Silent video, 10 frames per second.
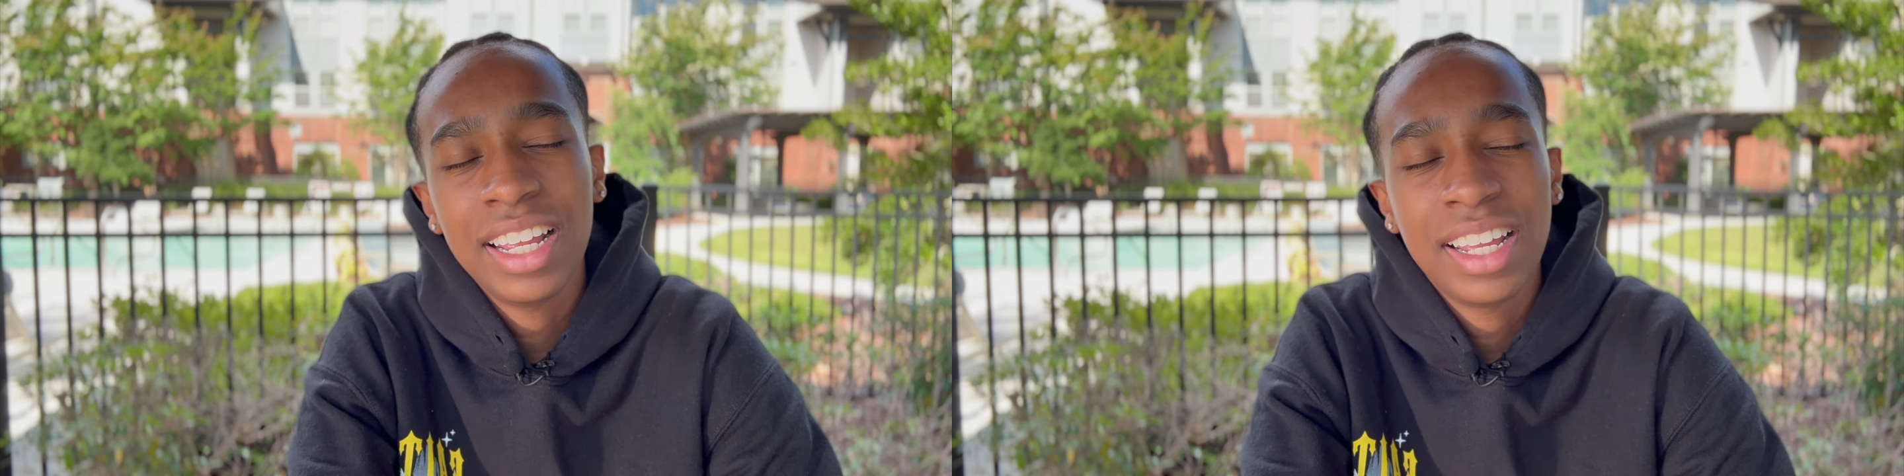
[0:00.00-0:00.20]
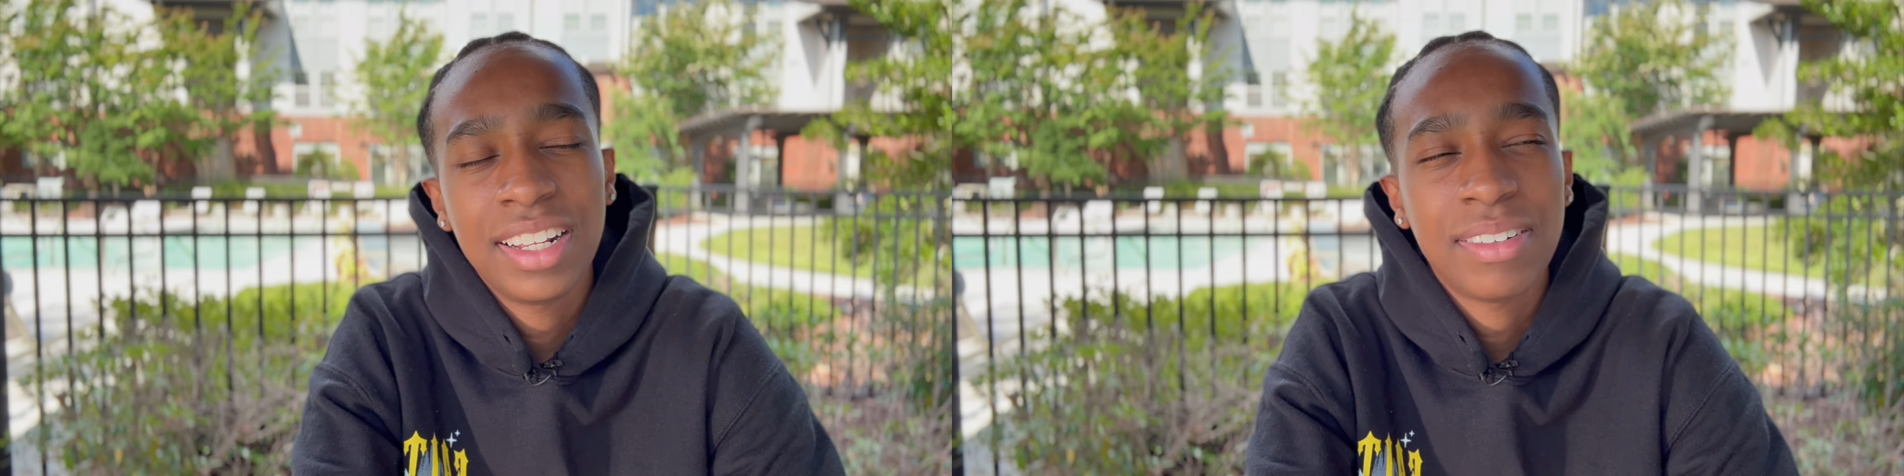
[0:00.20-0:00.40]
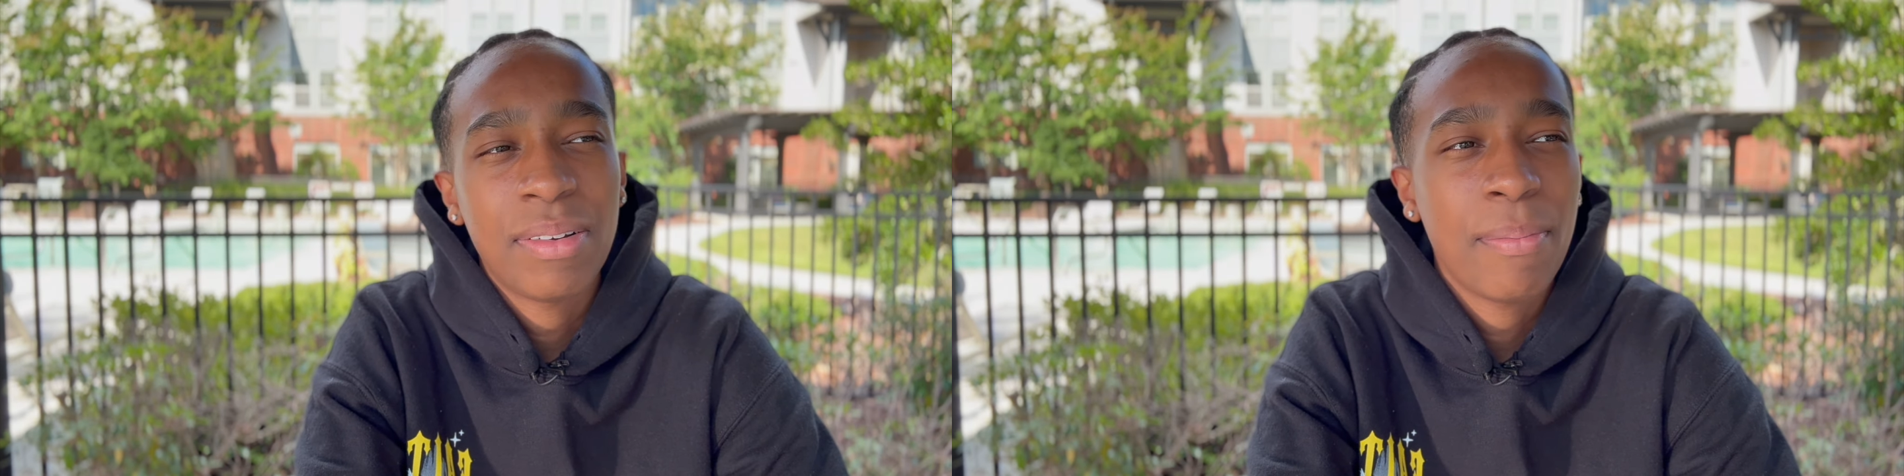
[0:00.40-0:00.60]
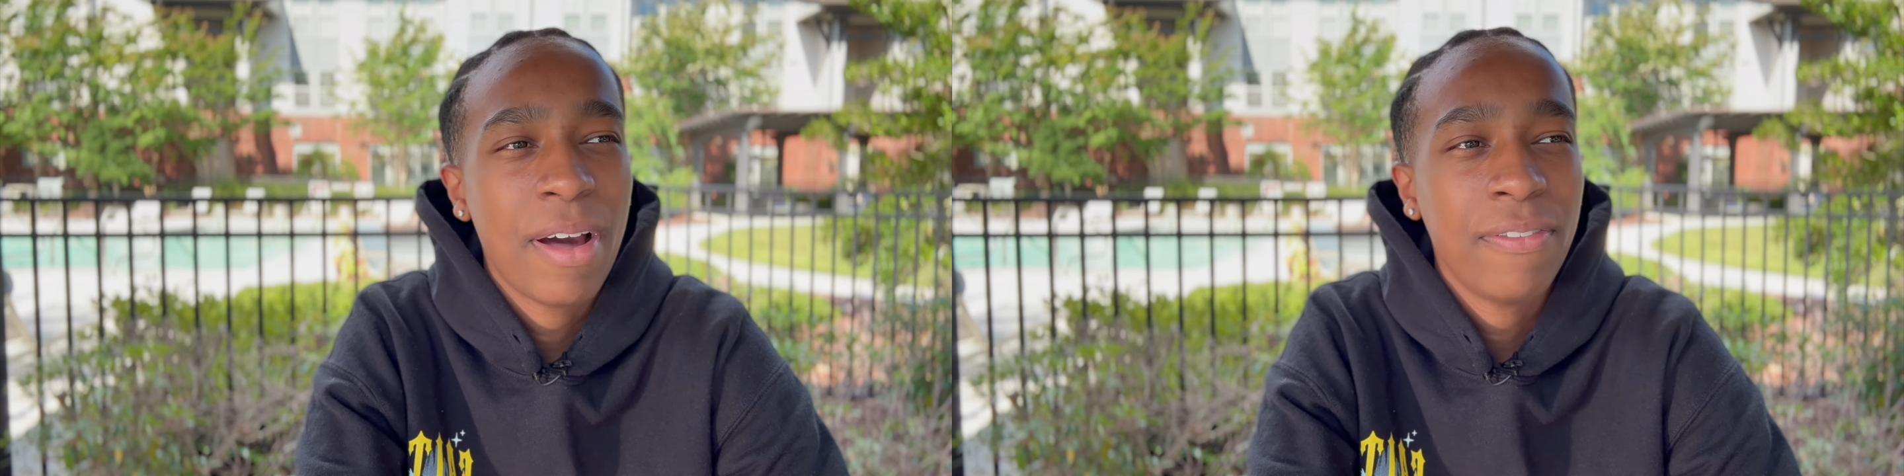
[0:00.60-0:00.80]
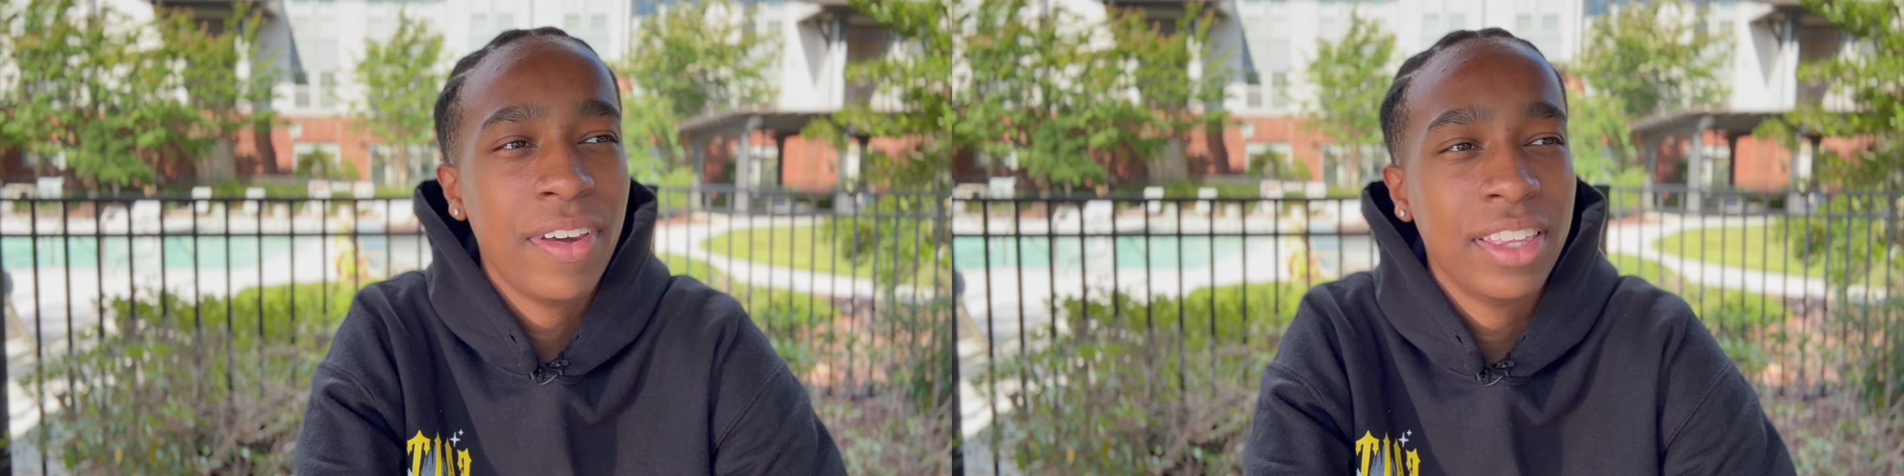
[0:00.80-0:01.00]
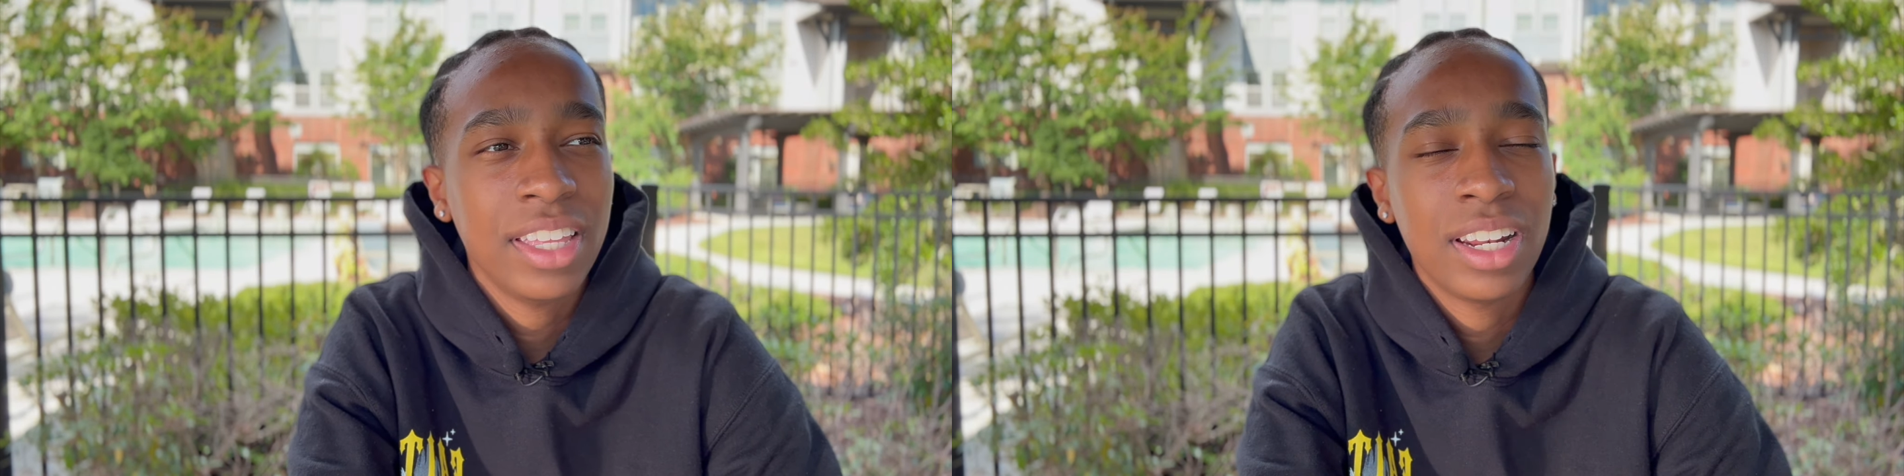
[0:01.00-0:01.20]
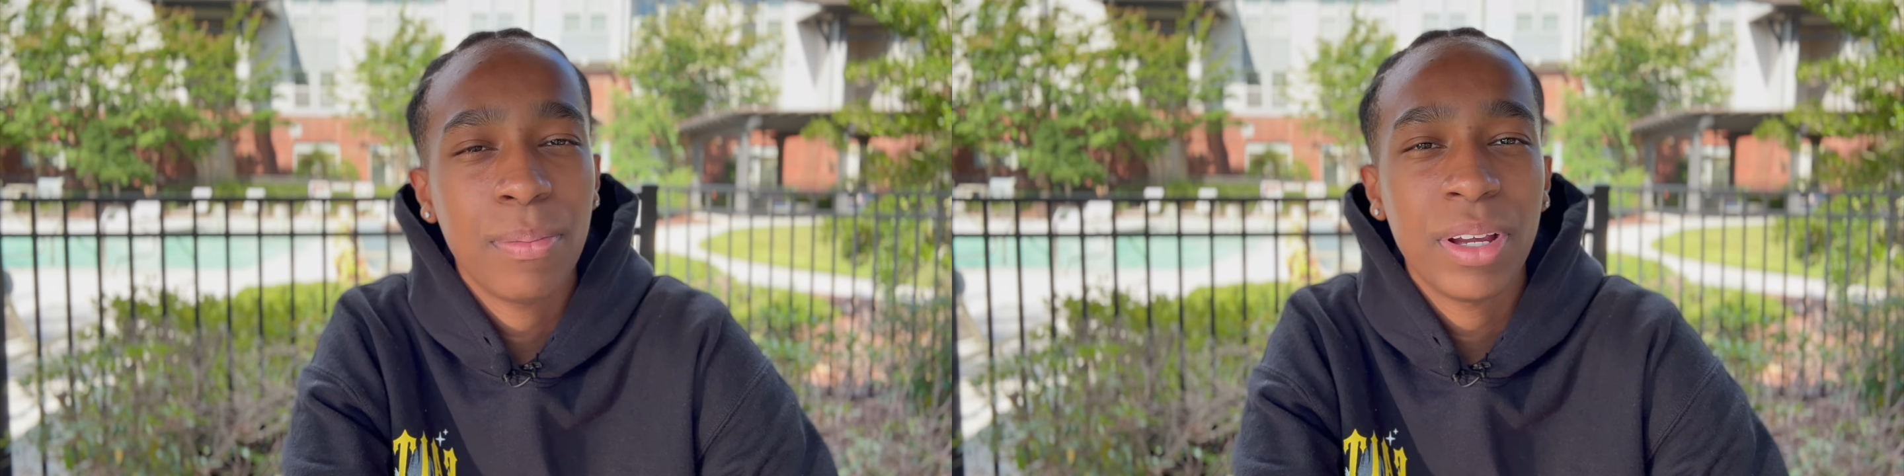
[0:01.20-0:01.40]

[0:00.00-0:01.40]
and my faith in it,